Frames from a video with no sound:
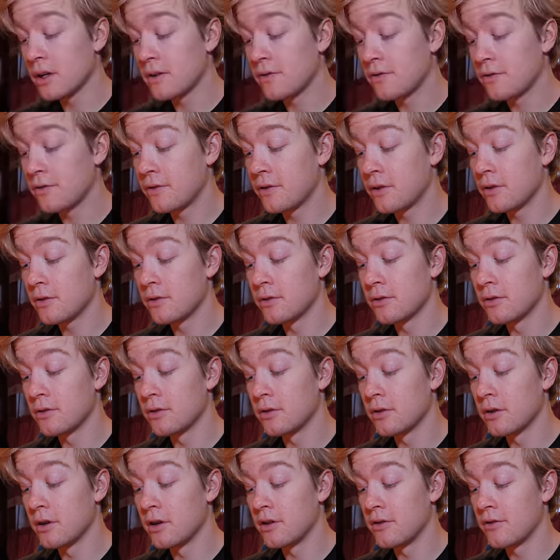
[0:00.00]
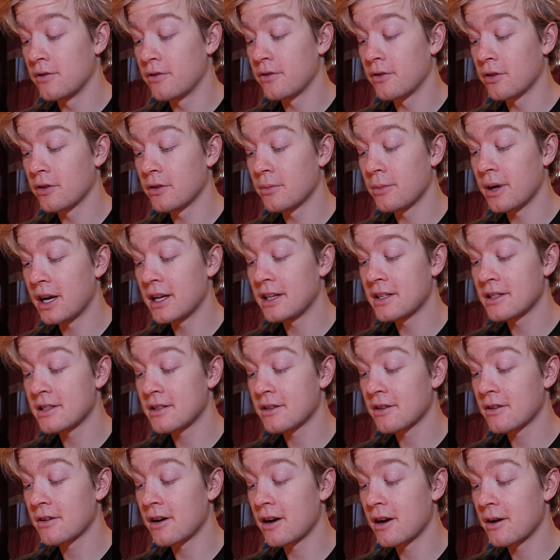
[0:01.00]
if you follow my
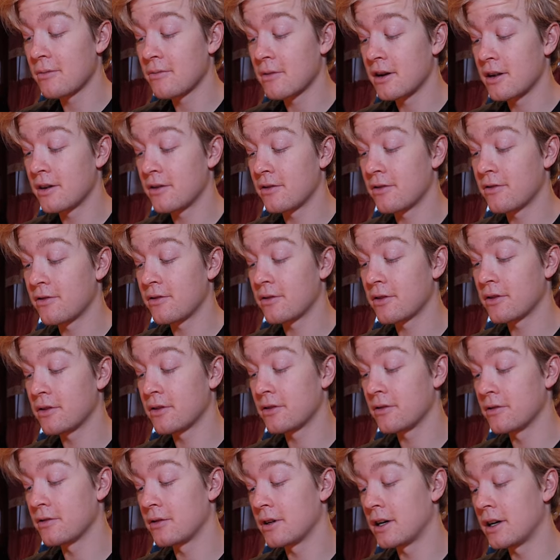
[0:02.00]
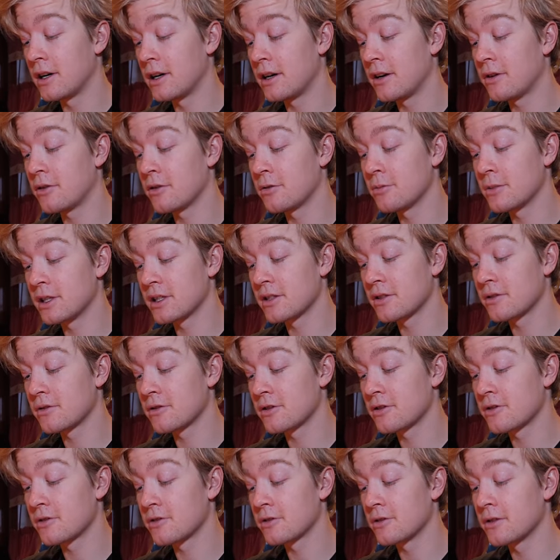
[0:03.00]
Instagram and follow all my
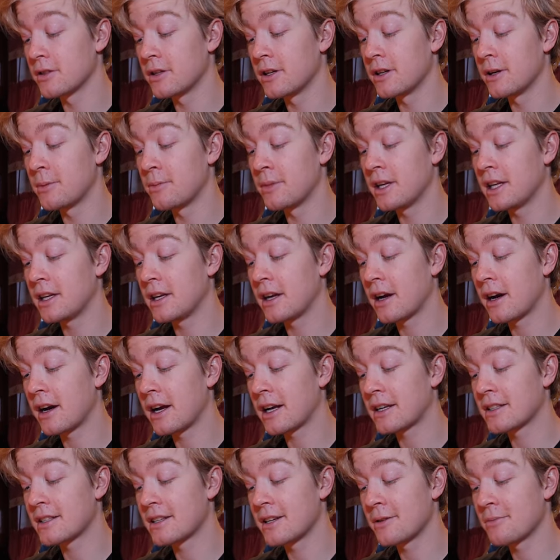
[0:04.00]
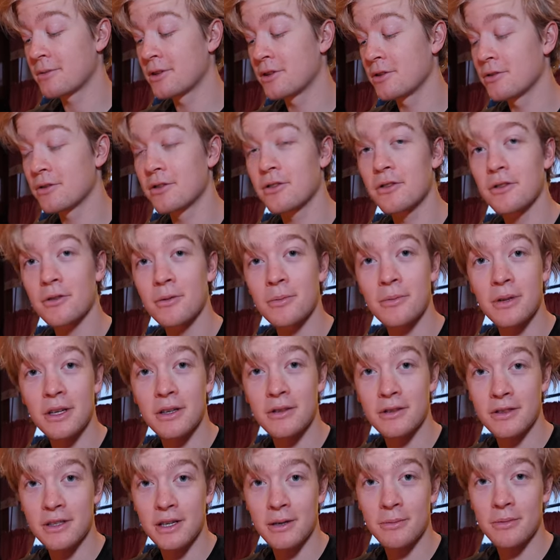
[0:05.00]
social media except YouTube,
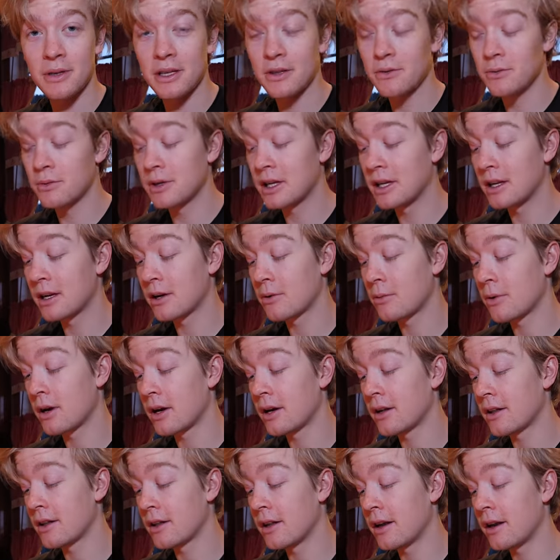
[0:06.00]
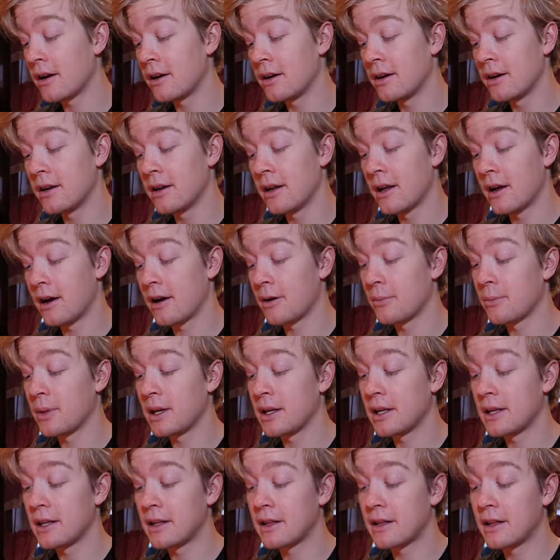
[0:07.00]
because I've been really quiet there. I've
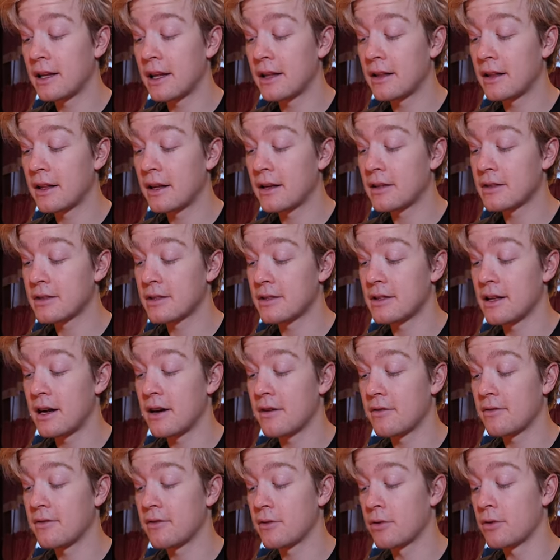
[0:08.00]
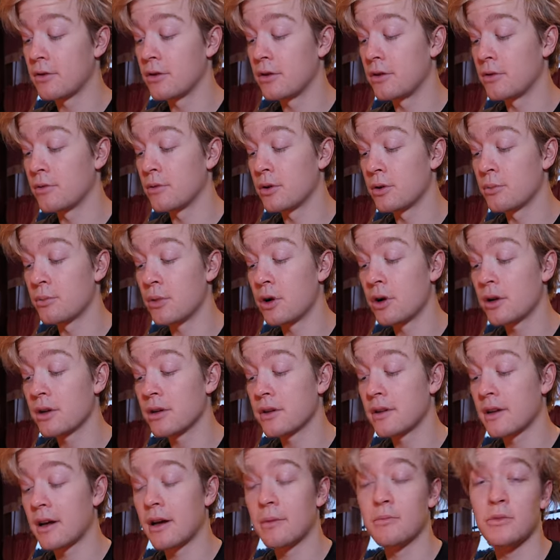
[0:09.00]
been in Netherlands now for 1
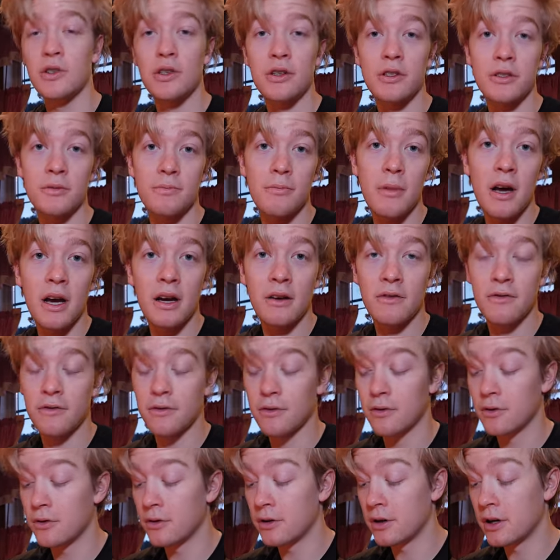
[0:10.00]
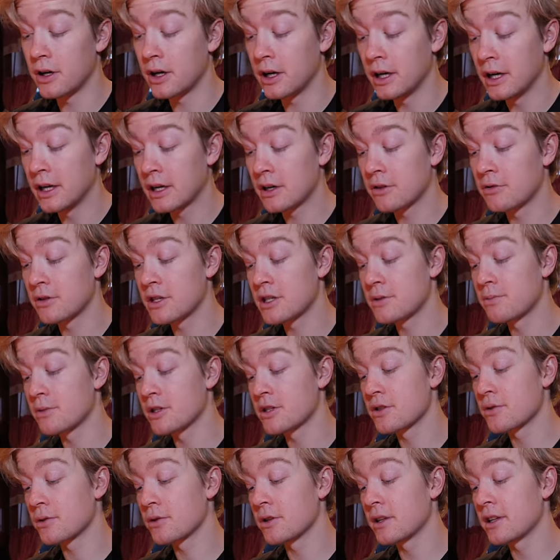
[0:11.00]
month. I'm just back for
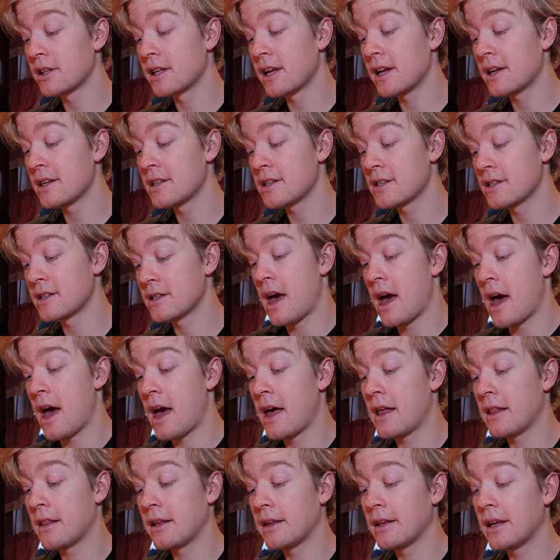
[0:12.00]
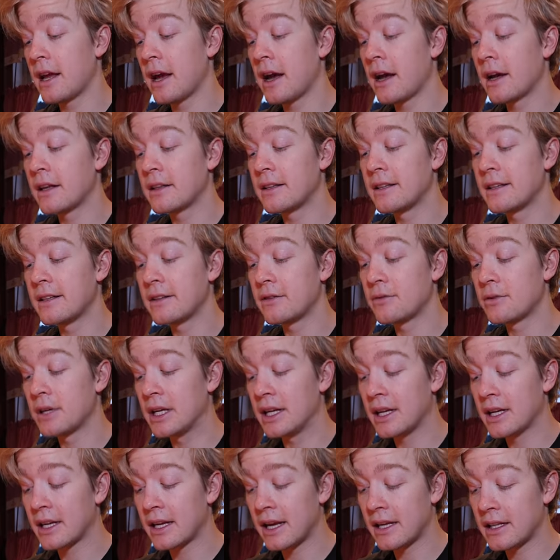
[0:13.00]
Christmas holidays. And yeah, I didn't
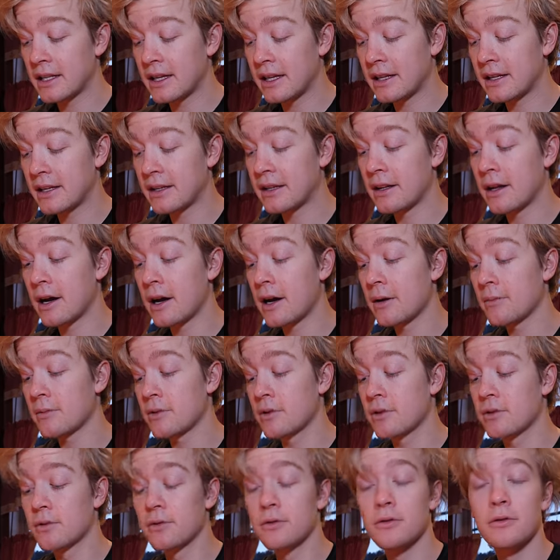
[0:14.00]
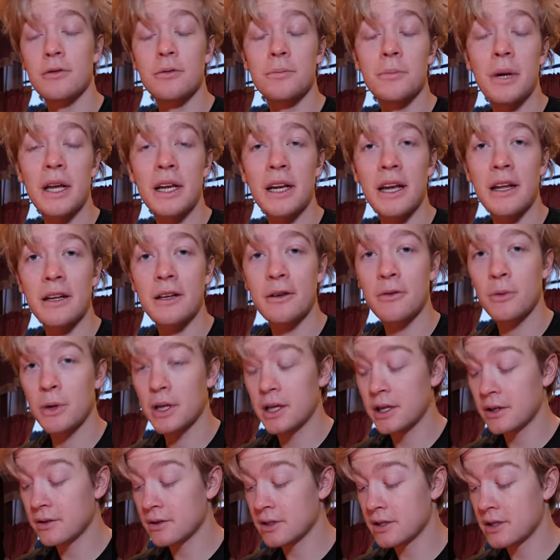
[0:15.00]
really get any time to make any
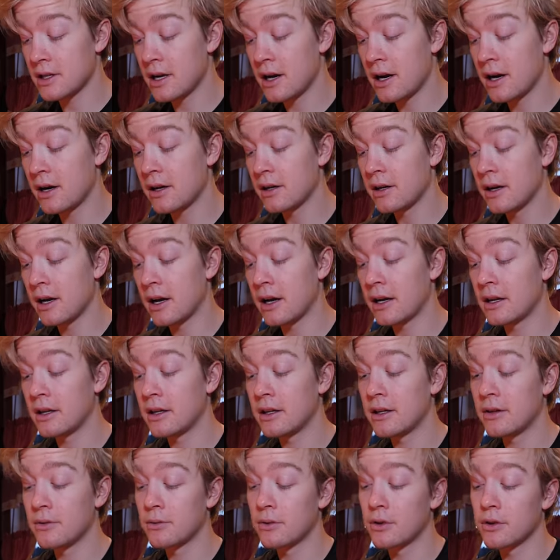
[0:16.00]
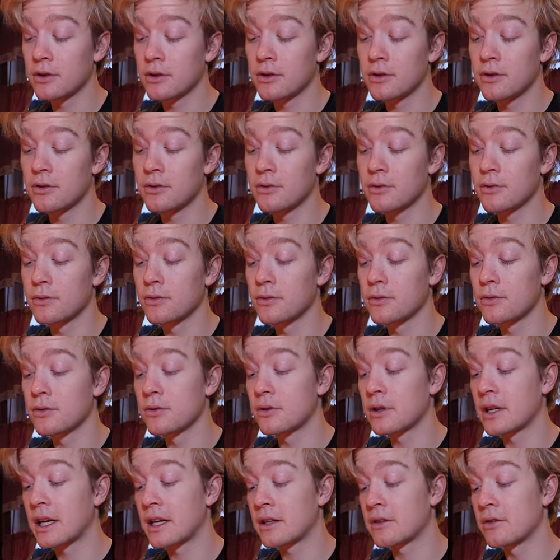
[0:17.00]
videos there. I wanted
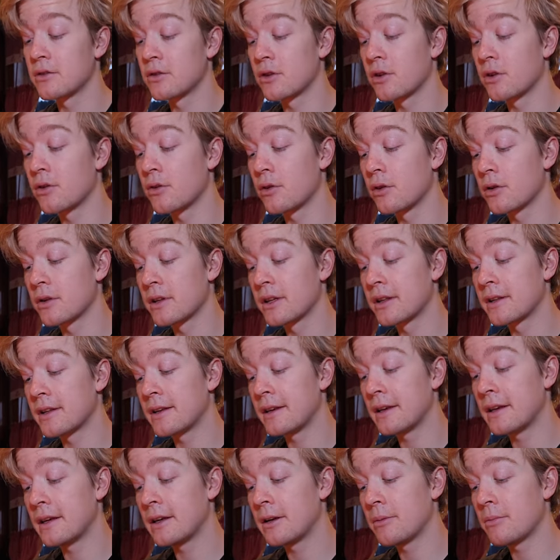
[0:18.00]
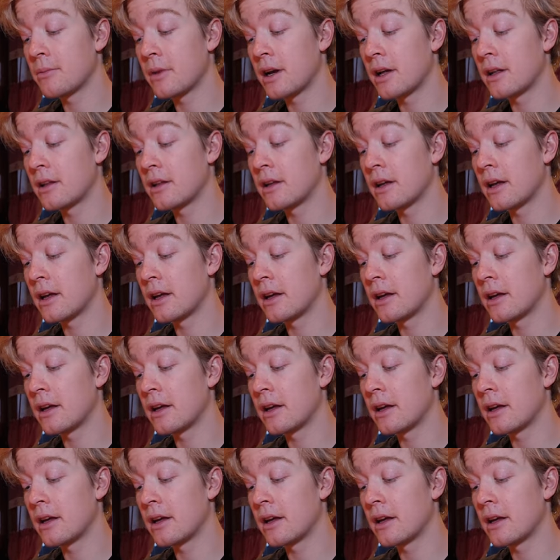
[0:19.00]
to get to know all the team, and